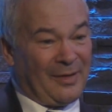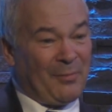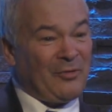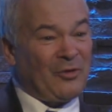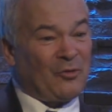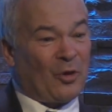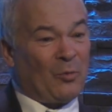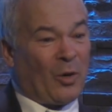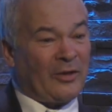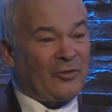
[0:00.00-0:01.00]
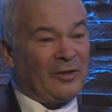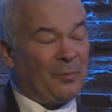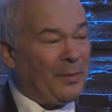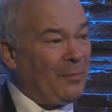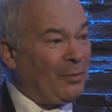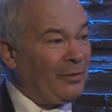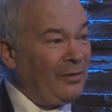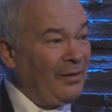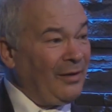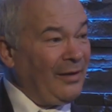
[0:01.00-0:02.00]
They must enjoy watching the people
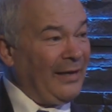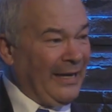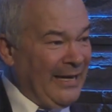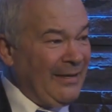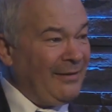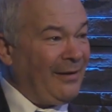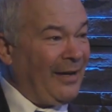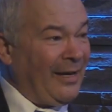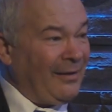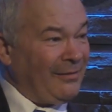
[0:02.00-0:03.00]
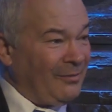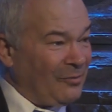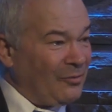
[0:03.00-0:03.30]
eat and